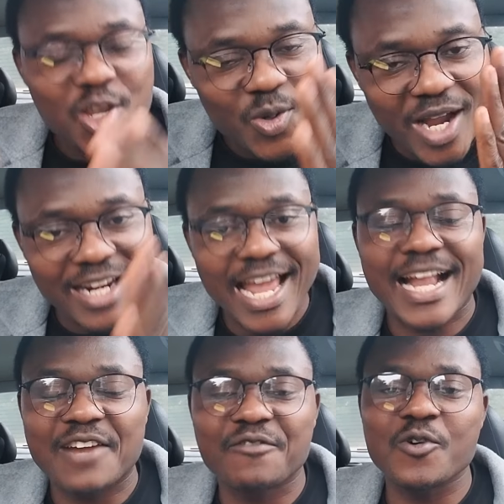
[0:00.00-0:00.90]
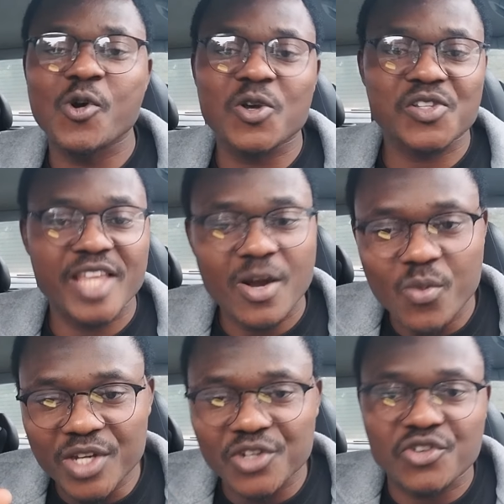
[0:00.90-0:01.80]
You can like and follow us
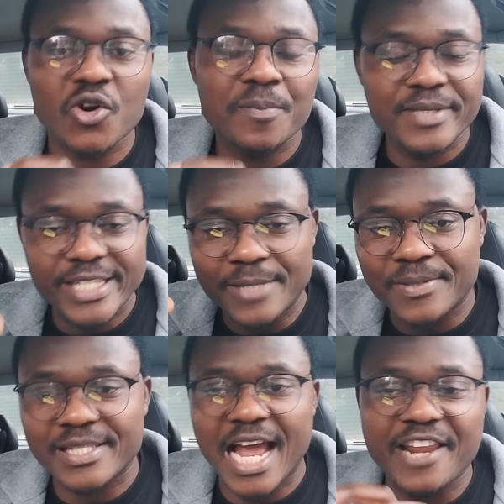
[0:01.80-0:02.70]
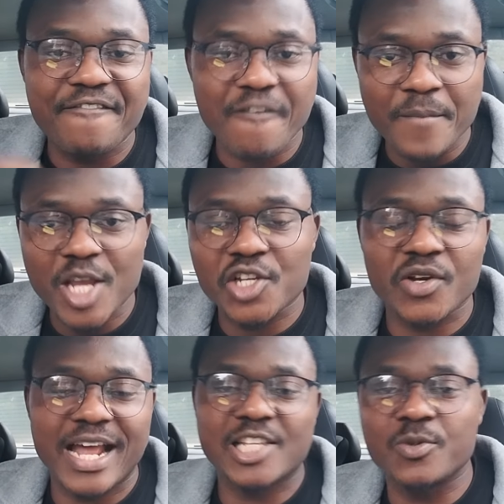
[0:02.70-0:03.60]
there. We drop tips and
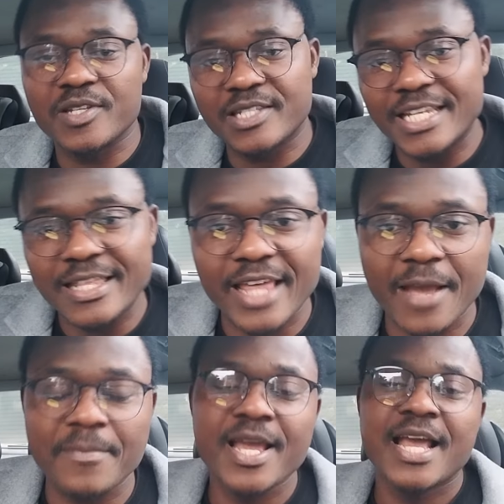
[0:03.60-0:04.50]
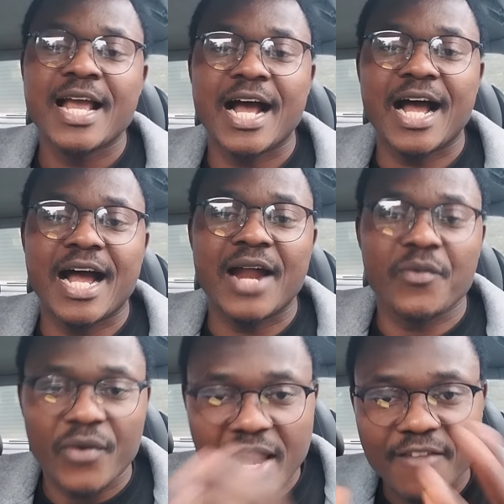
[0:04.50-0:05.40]
information as we see them
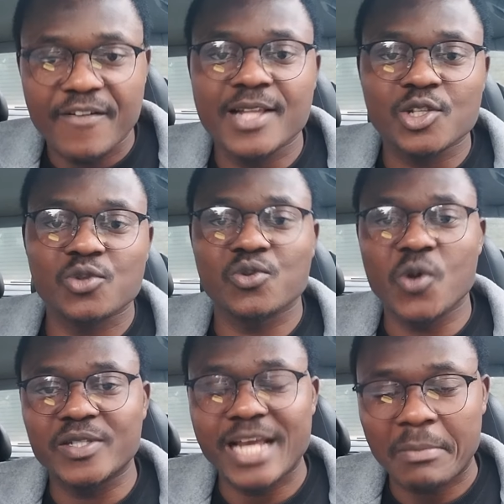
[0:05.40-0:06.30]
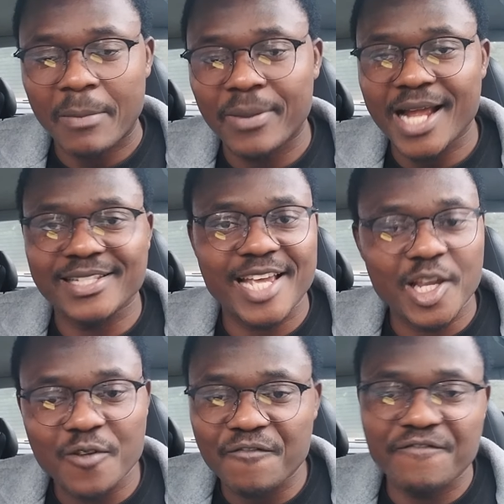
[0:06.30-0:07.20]
relevant to your jackpot plan.
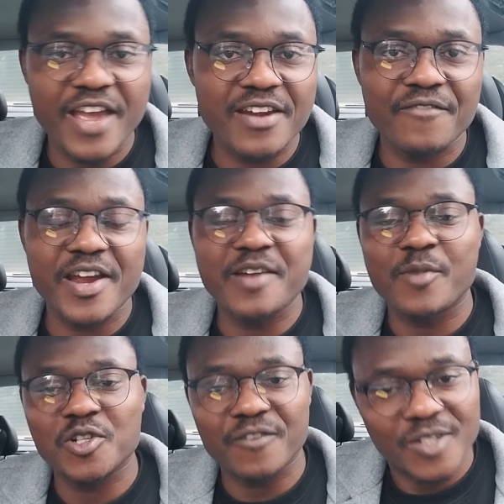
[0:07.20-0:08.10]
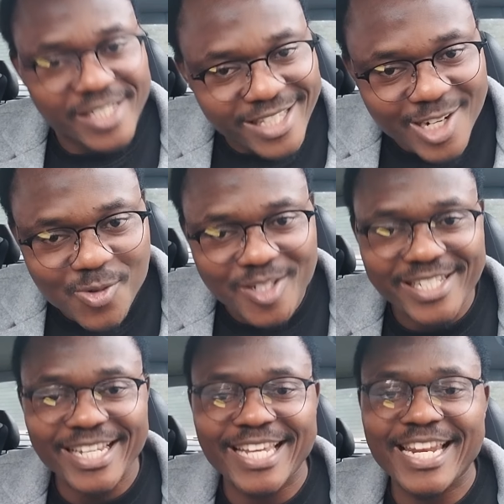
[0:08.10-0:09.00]
Thank you very, very much for listening
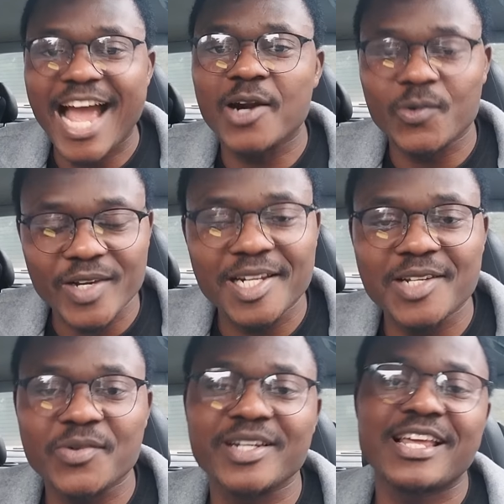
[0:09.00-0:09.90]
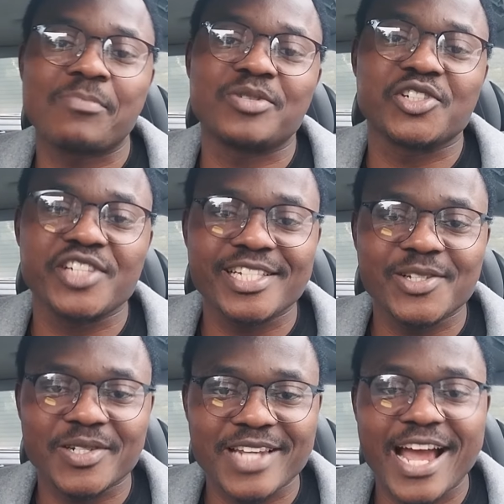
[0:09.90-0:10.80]
once again. I really, really
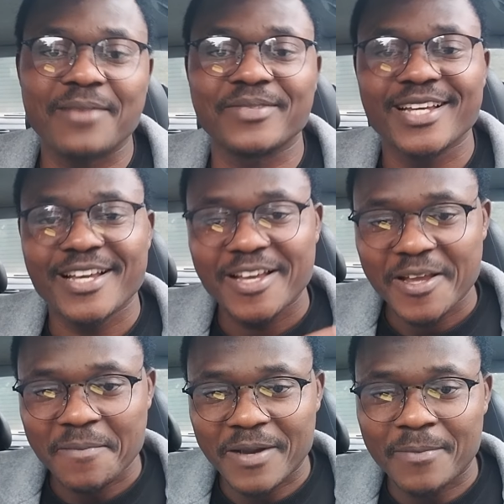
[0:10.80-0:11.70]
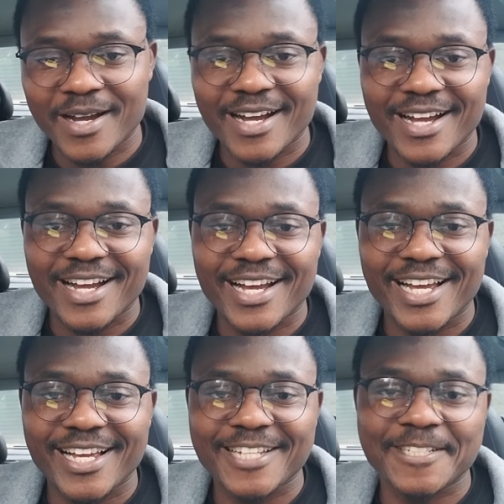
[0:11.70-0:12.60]
appreciate your time.
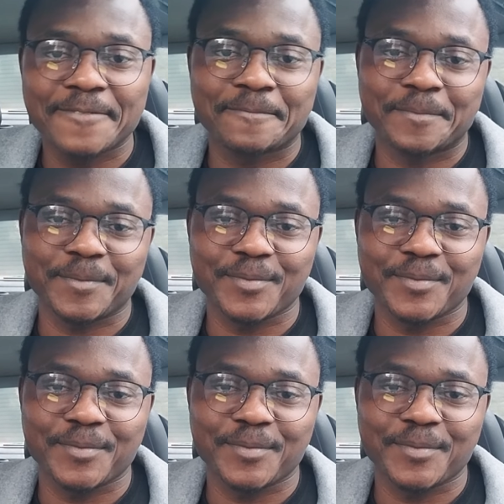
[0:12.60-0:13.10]
Bye-bye.